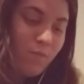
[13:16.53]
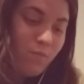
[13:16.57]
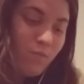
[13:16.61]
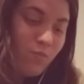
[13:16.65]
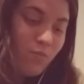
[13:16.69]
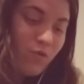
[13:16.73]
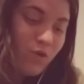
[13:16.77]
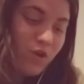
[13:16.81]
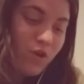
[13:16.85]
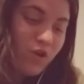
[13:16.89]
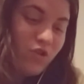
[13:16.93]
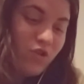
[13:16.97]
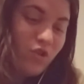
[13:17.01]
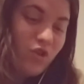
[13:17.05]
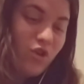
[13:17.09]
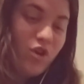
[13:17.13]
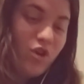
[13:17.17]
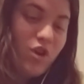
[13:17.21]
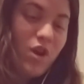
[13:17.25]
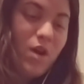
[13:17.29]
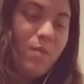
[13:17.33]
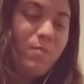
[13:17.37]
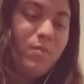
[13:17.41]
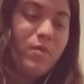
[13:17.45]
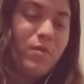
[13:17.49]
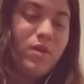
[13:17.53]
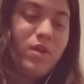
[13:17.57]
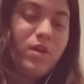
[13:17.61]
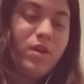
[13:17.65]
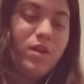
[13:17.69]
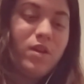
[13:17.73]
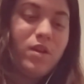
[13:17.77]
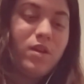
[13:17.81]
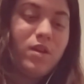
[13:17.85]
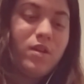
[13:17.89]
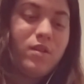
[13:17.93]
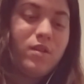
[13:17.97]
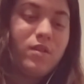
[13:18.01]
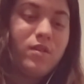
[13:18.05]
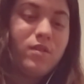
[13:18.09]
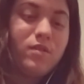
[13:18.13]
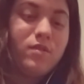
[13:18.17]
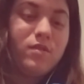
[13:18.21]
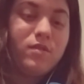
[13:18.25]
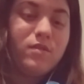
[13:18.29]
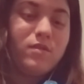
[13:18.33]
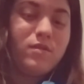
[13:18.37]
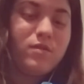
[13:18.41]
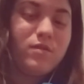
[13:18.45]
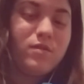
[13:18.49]
pretty sure you're not putting
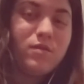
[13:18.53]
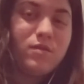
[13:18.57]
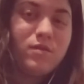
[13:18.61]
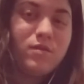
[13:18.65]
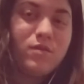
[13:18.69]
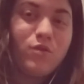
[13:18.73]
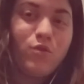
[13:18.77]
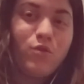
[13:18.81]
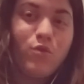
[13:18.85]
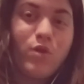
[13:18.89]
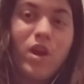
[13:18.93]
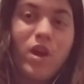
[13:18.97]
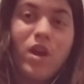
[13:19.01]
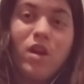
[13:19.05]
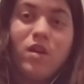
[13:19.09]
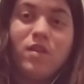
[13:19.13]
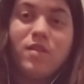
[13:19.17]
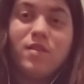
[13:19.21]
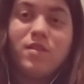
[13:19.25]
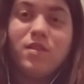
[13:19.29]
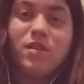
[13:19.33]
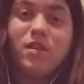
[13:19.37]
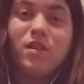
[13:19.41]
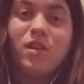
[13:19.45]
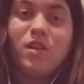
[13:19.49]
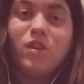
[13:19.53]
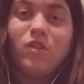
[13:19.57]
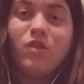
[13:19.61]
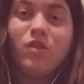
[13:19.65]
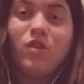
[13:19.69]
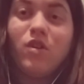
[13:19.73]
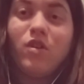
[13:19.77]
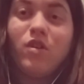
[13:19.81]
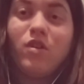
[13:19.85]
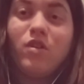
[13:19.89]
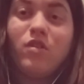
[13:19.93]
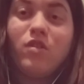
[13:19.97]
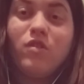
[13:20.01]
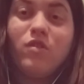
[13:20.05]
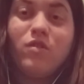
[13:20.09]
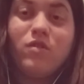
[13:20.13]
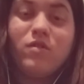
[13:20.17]
crayons in here, are you?